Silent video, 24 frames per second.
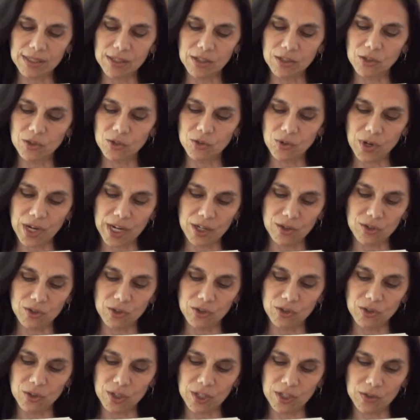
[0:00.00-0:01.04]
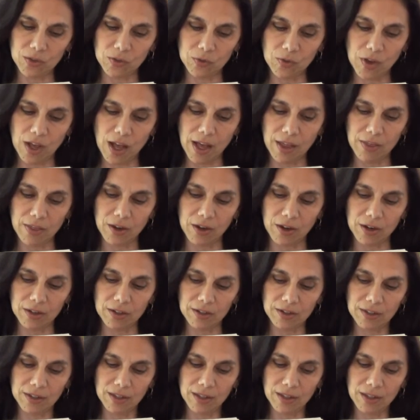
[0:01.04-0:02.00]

as a stranger to his Father